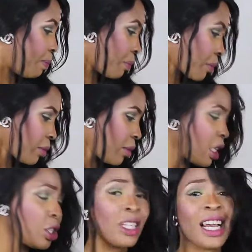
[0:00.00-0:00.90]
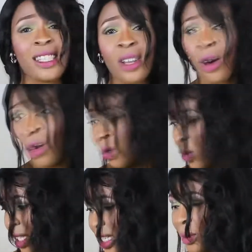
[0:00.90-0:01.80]
So that's all the
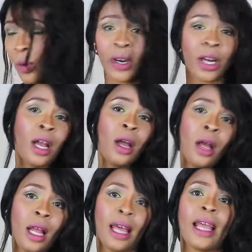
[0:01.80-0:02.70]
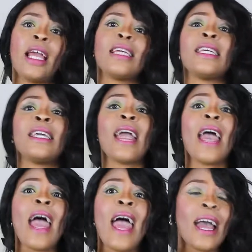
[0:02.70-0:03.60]
ones that were like,
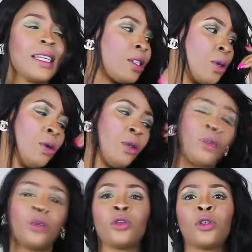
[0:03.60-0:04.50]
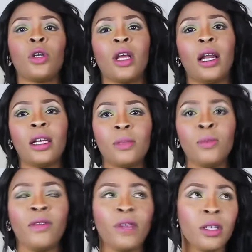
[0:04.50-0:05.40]
yes, good, good, good. Now let's
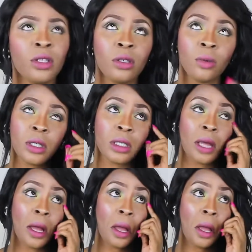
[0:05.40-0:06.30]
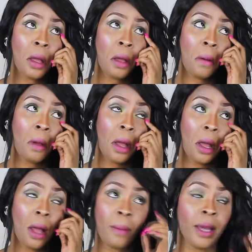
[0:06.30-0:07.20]
move into the ones that,
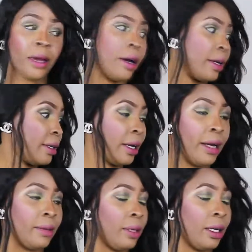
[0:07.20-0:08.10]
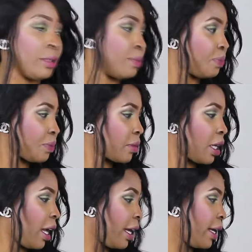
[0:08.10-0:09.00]
my God, I, I,
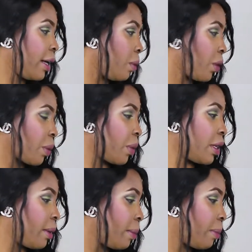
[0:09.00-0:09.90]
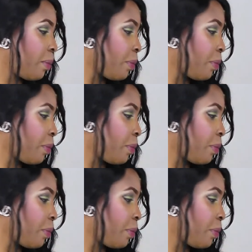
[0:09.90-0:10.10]
I can't work with them